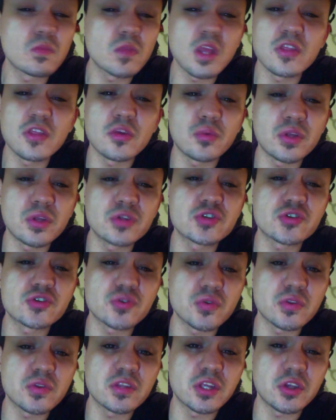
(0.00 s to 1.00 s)
the real
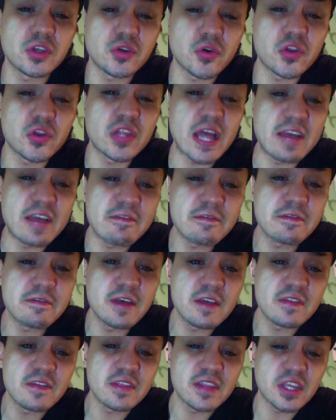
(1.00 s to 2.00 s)
truth that your life,
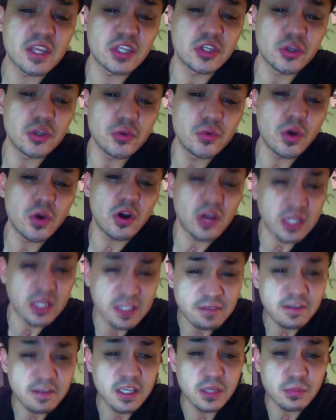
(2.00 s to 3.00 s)
that you are a
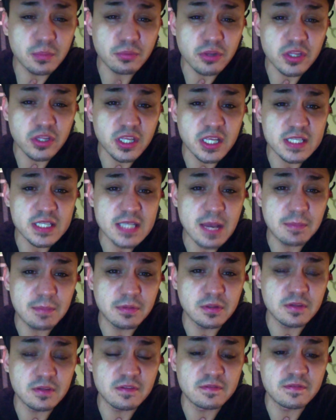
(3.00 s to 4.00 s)
living and breathing
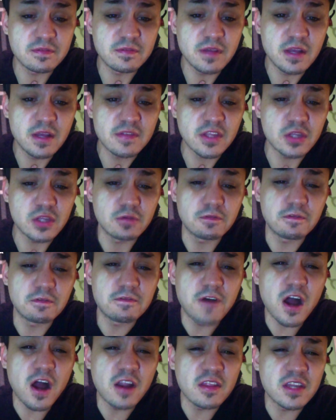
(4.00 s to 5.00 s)
example of, that you
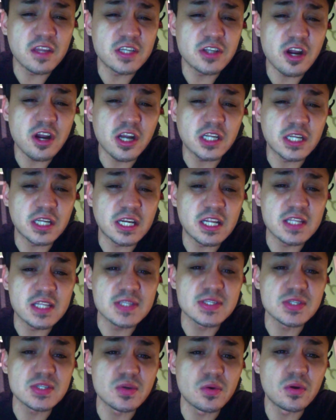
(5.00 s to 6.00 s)
fought in the dark night of the
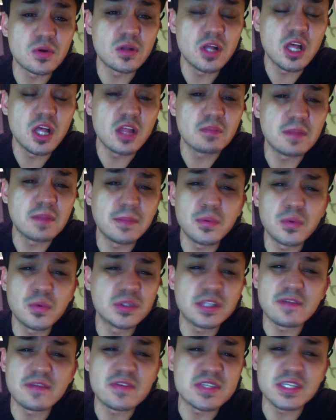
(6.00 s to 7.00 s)
soul, people will
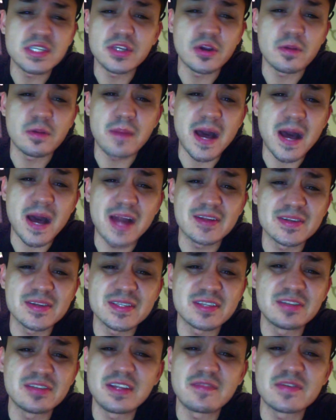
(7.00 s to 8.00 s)
never see your battles.
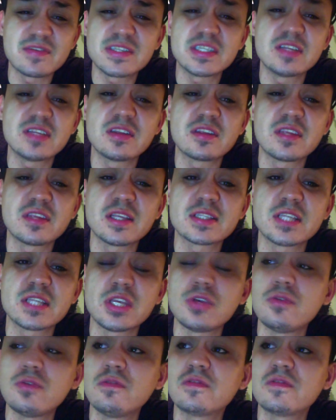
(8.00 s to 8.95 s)
They'll never see the things that you've